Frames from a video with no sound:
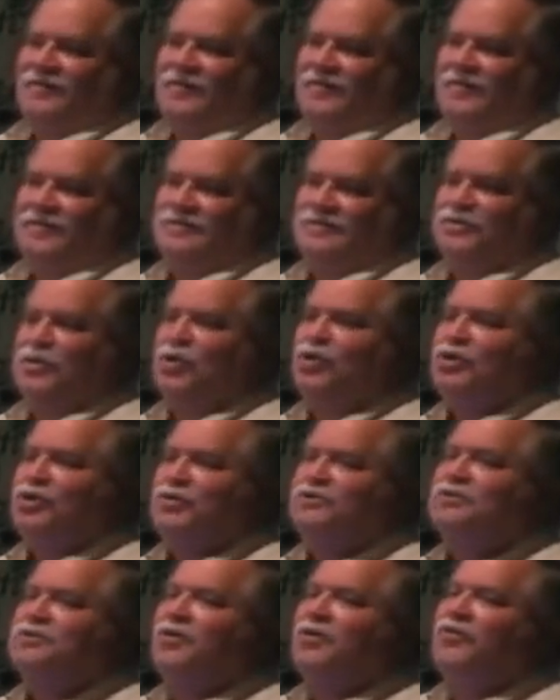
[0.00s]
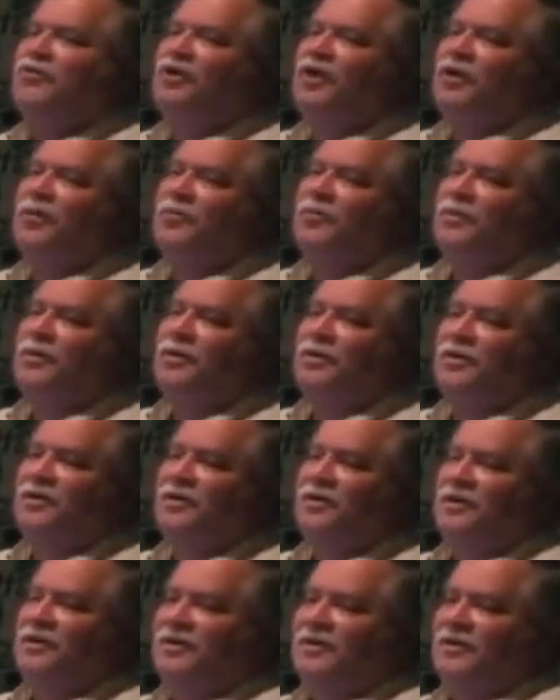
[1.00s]
Stir yourself up.
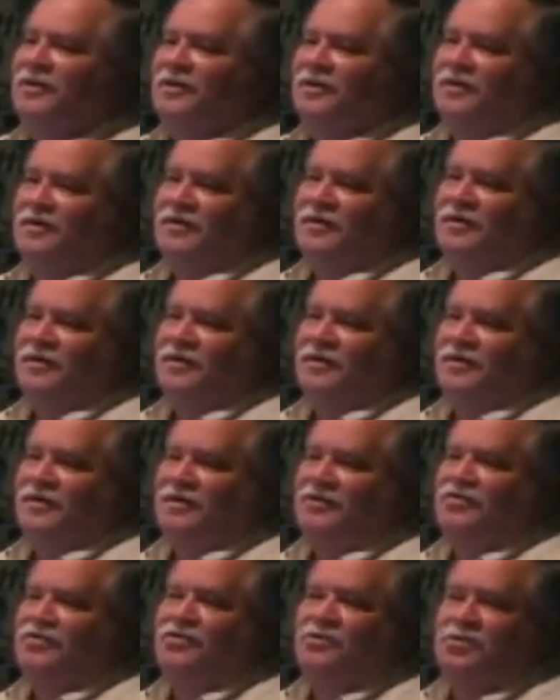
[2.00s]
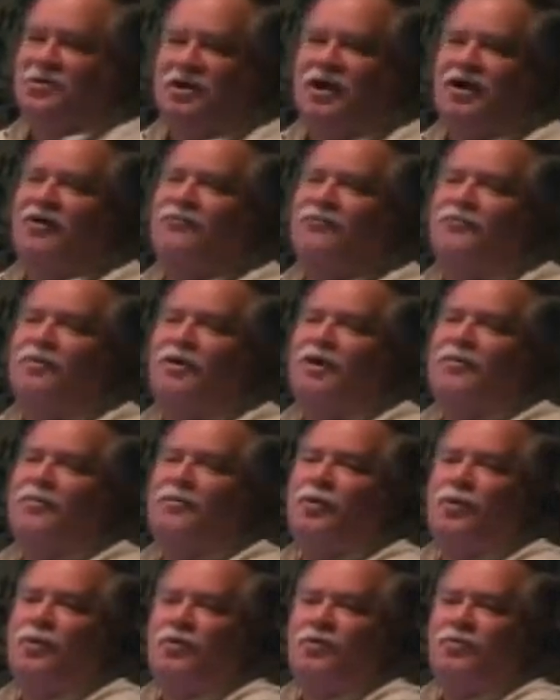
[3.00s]
You can have my
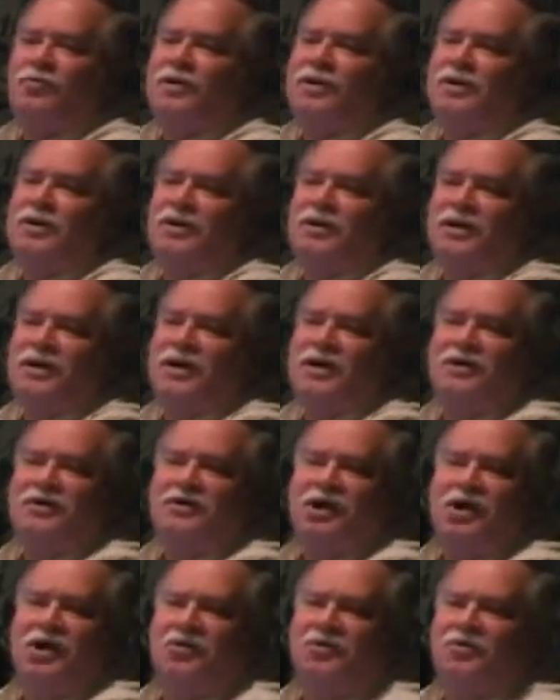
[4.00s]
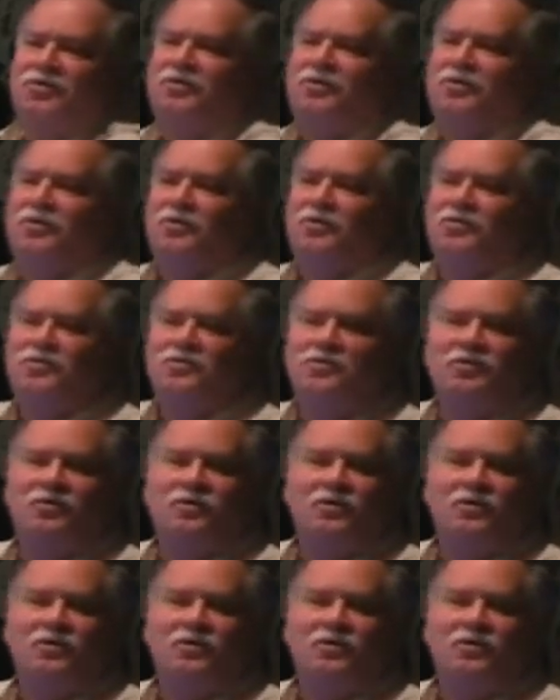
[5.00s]
part of being a king down on earth.